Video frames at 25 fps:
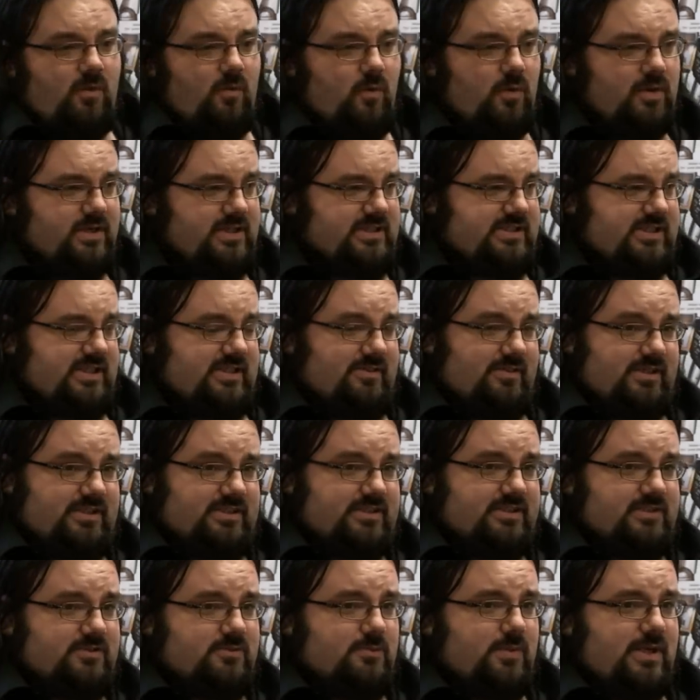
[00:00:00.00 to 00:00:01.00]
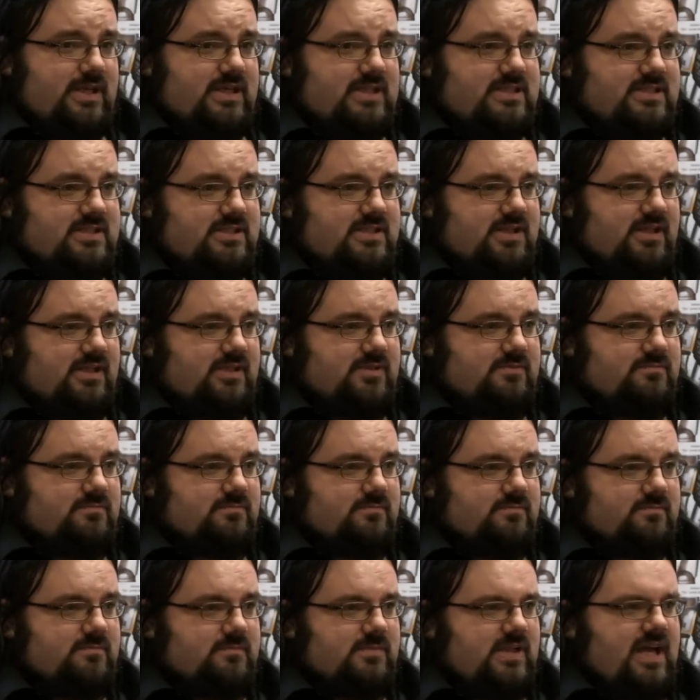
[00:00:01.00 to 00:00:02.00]
what I generally do when
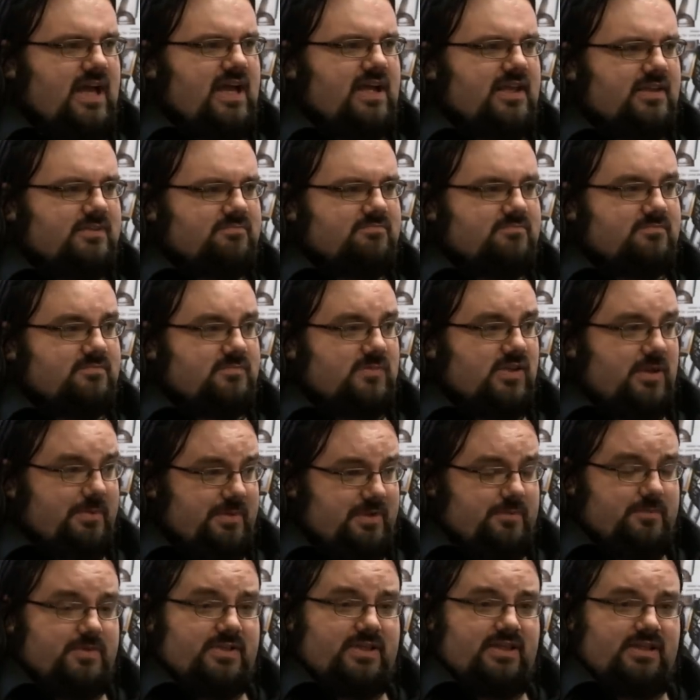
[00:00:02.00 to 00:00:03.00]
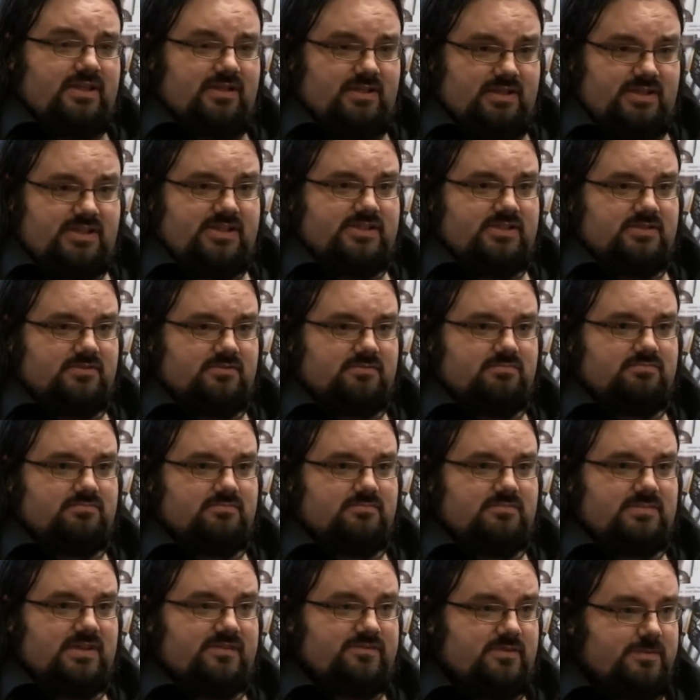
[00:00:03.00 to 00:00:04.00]
in coming up with the initial
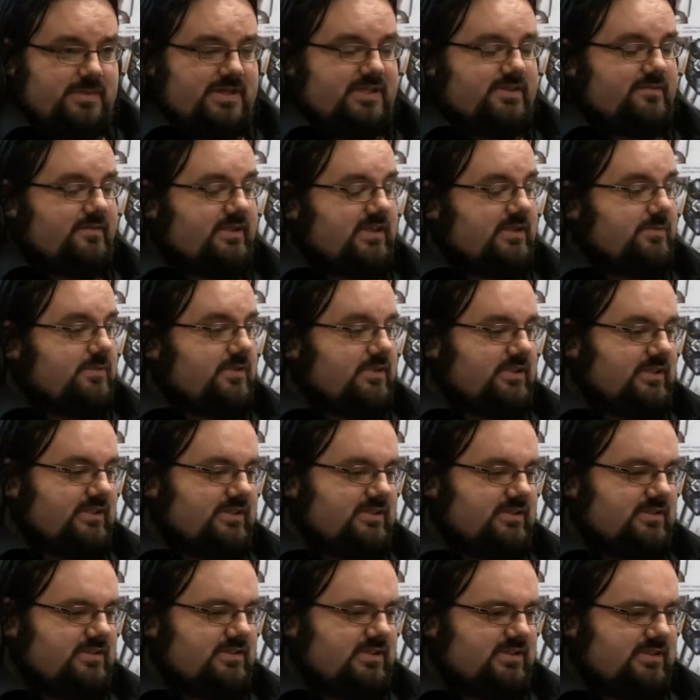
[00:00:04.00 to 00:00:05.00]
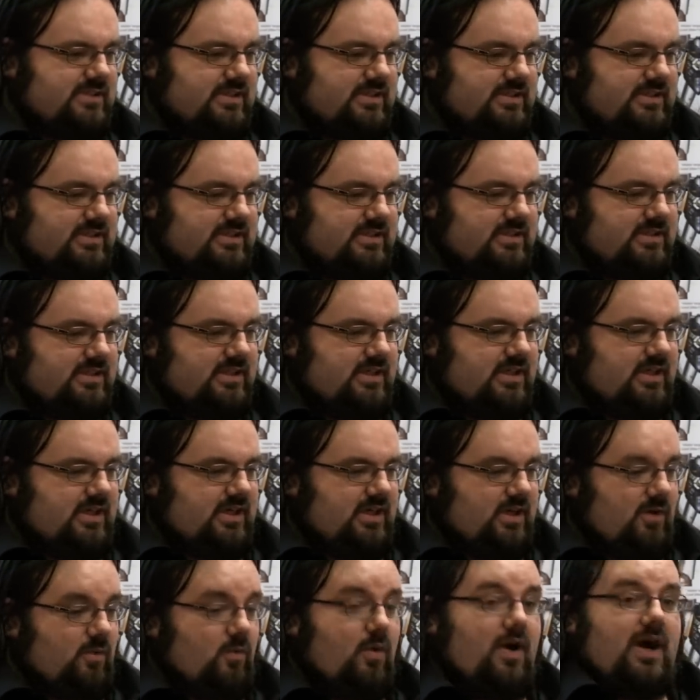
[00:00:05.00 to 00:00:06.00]
information for these projects and deciding
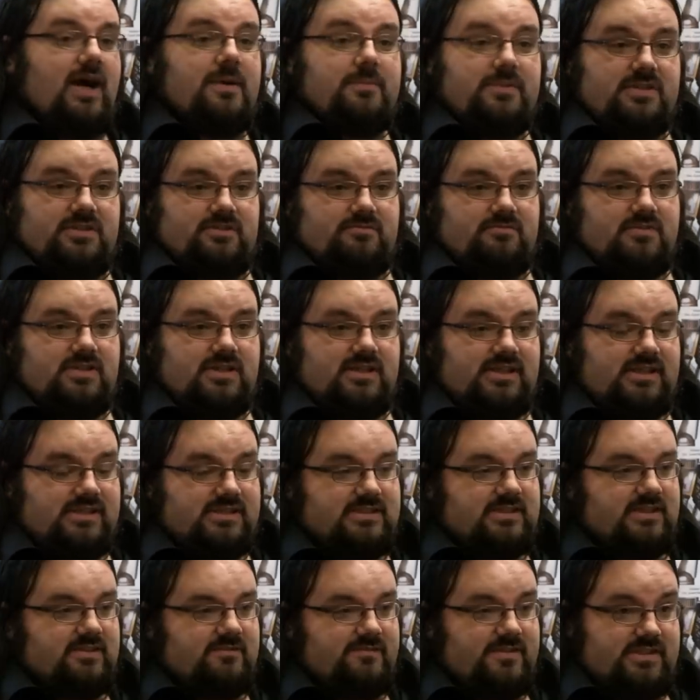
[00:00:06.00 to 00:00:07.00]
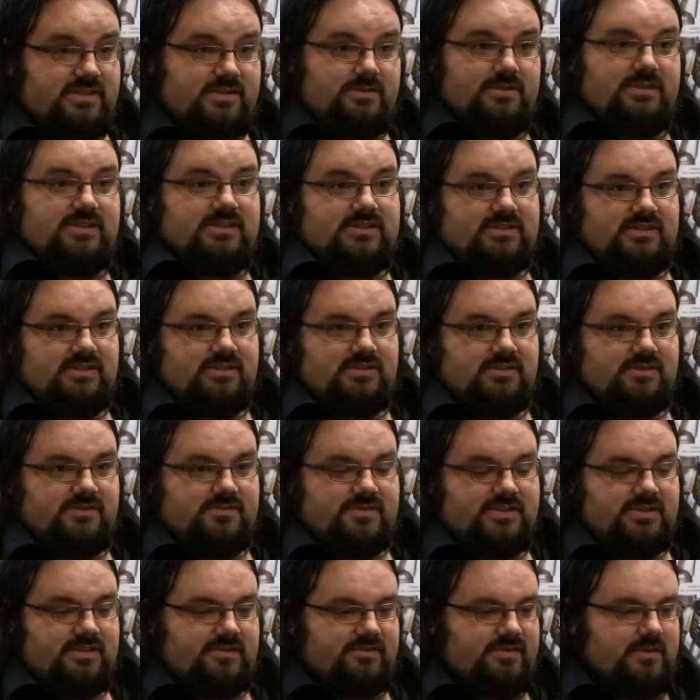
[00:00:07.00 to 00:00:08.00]
what I'm going to write is I visualise a lot
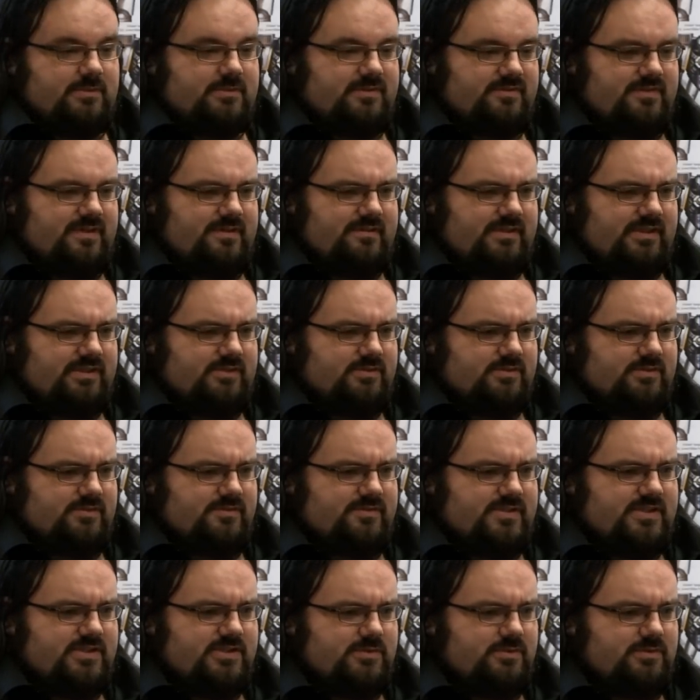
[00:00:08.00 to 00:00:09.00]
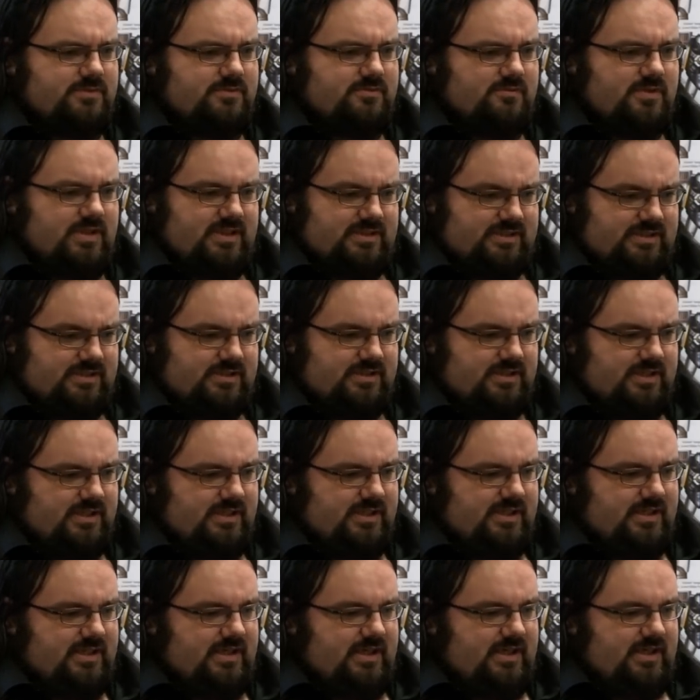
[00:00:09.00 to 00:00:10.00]
of stuff. I'm a very sort of visual writer,
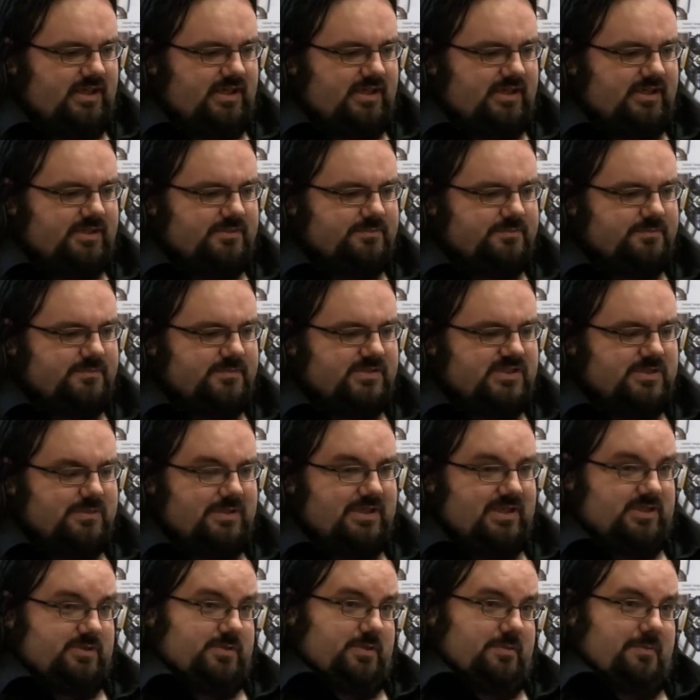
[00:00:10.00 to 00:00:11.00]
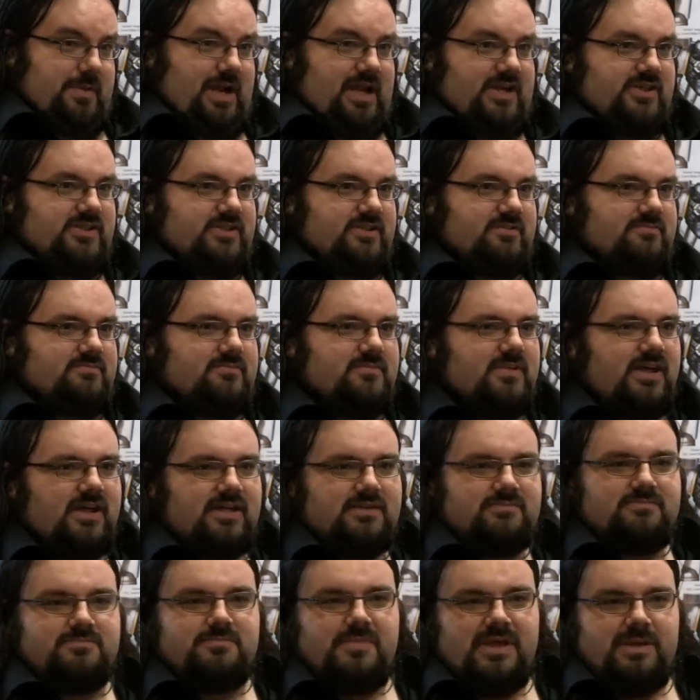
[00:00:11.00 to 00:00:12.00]
so I like to imagine
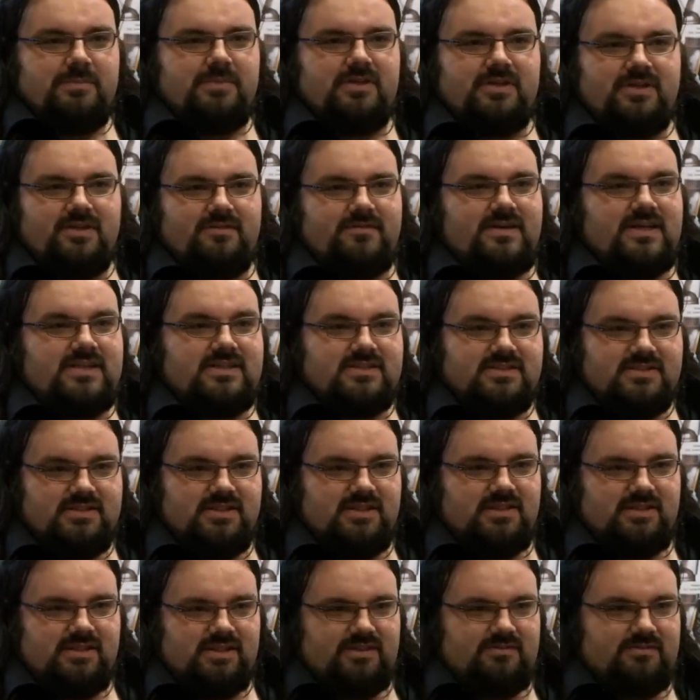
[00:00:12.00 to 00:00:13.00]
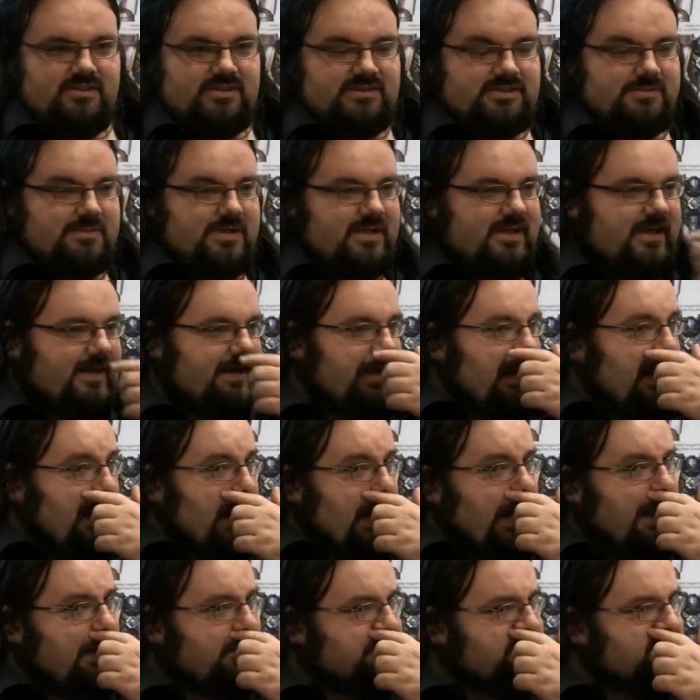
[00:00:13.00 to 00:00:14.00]
people and events that I then write about.
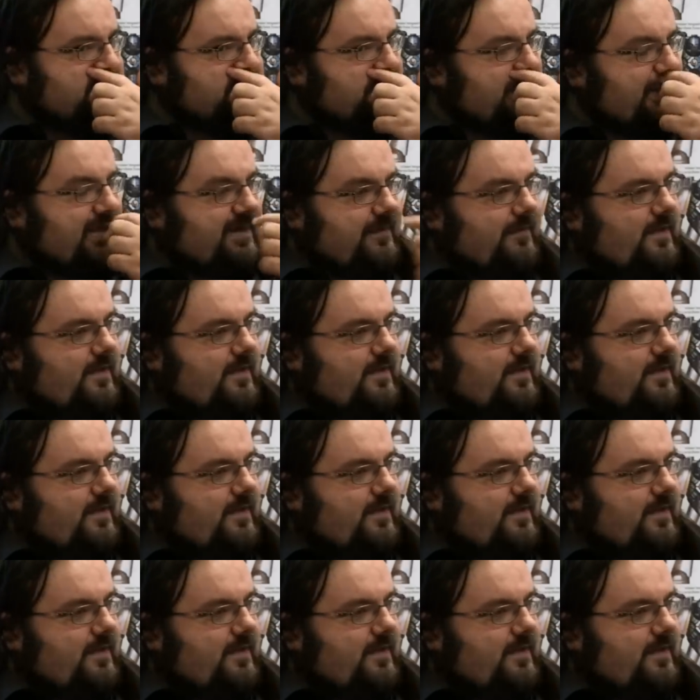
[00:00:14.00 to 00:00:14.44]
It helps me.